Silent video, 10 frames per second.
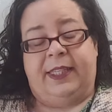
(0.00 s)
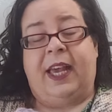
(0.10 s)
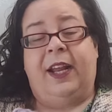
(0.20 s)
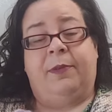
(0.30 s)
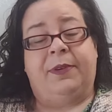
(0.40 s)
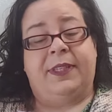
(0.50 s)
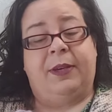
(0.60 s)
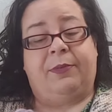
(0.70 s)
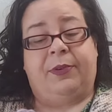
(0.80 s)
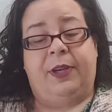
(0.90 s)

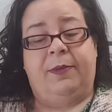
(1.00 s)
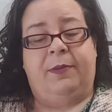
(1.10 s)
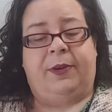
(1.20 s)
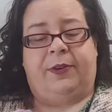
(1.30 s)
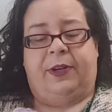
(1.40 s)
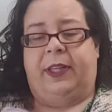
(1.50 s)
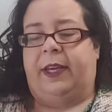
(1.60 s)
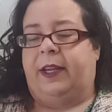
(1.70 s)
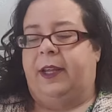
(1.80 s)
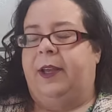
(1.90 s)
100% premium
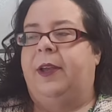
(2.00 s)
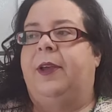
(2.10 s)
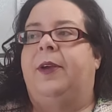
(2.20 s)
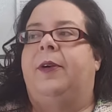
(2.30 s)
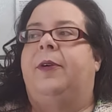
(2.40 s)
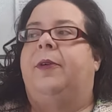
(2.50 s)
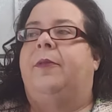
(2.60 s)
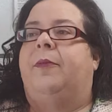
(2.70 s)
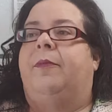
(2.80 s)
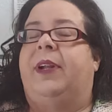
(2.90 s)
acrylic,
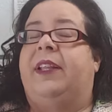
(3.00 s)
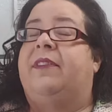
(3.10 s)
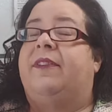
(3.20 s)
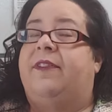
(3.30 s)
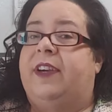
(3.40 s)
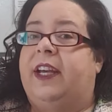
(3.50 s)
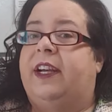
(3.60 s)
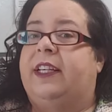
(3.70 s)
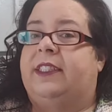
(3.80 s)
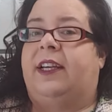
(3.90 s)
but it's
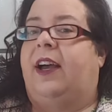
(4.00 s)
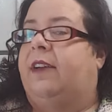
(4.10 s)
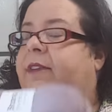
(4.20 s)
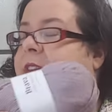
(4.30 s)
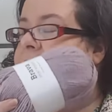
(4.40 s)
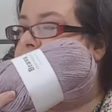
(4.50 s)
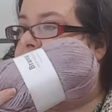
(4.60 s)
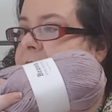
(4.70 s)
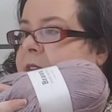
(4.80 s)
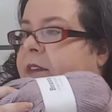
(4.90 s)
very soft.
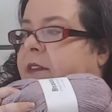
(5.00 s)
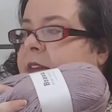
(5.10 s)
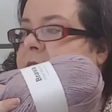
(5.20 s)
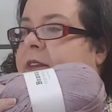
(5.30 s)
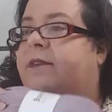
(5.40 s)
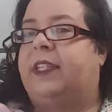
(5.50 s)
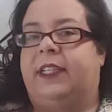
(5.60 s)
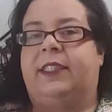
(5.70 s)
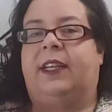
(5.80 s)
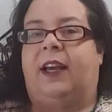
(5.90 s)

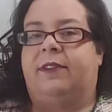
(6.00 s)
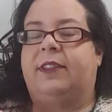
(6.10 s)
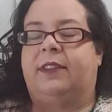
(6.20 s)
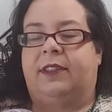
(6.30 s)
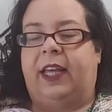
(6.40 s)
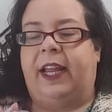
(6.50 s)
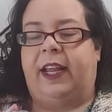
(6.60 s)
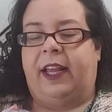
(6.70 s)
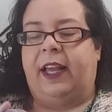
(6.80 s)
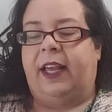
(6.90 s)
Very soft. Like,
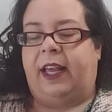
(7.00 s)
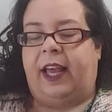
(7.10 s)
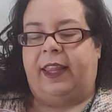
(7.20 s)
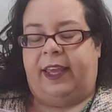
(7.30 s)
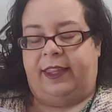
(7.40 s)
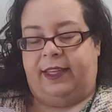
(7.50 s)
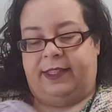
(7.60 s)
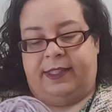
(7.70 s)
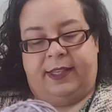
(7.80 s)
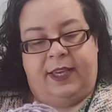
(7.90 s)
I like
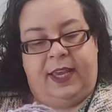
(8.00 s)
this.